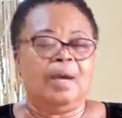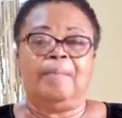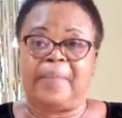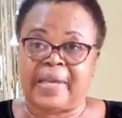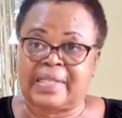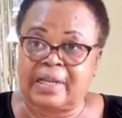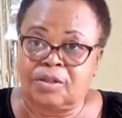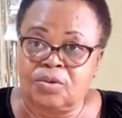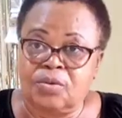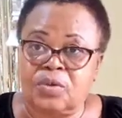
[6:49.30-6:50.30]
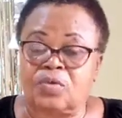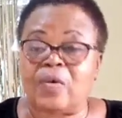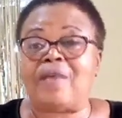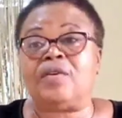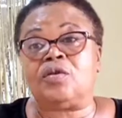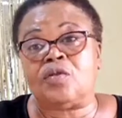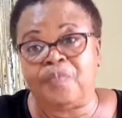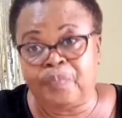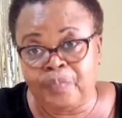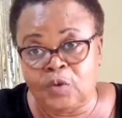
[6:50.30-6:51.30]
Basic tools. We have a lot of
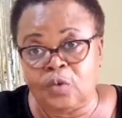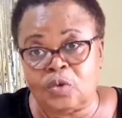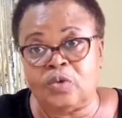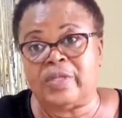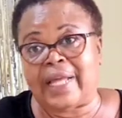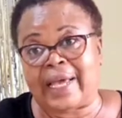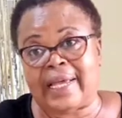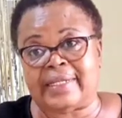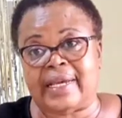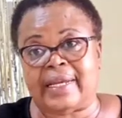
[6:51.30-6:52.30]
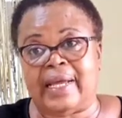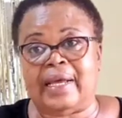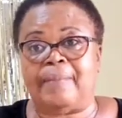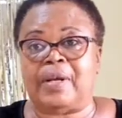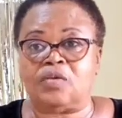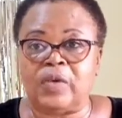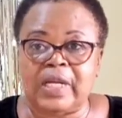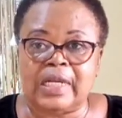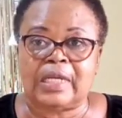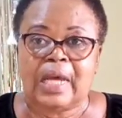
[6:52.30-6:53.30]
tools, like I said earlier, but we
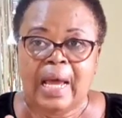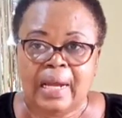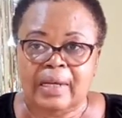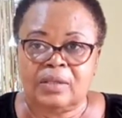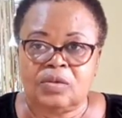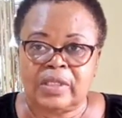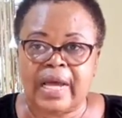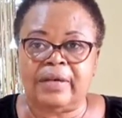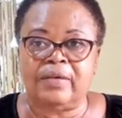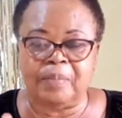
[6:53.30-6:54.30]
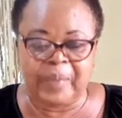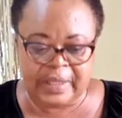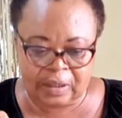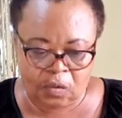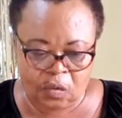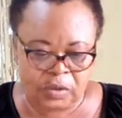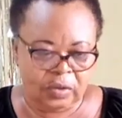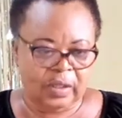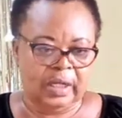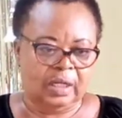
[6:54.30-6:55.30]
need to tell you the basic ones you
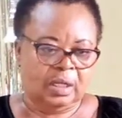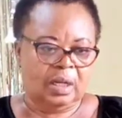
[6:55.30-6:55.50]
need.